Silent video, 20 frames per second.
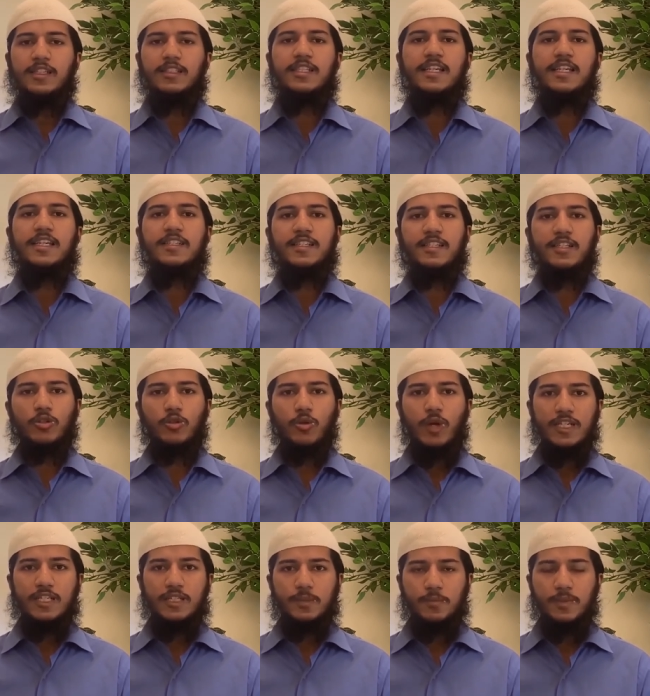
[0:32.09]
Jesus
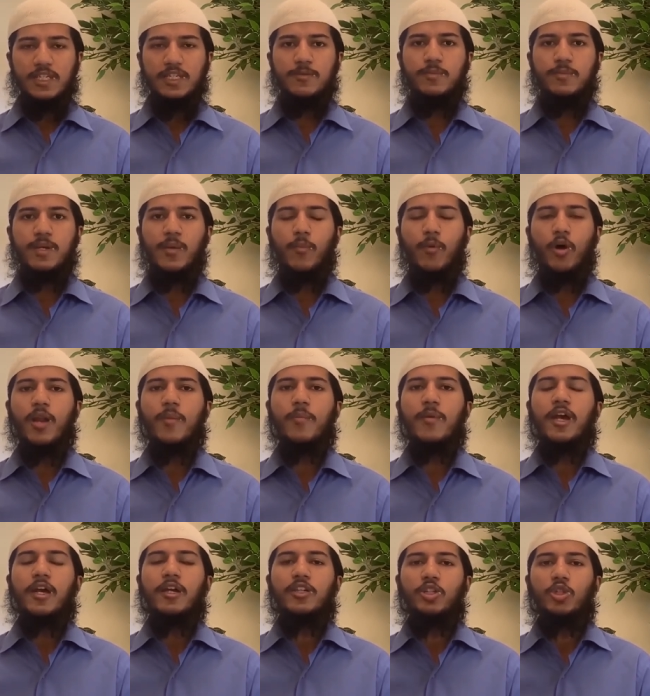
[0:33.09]
Christ, peace be upon him,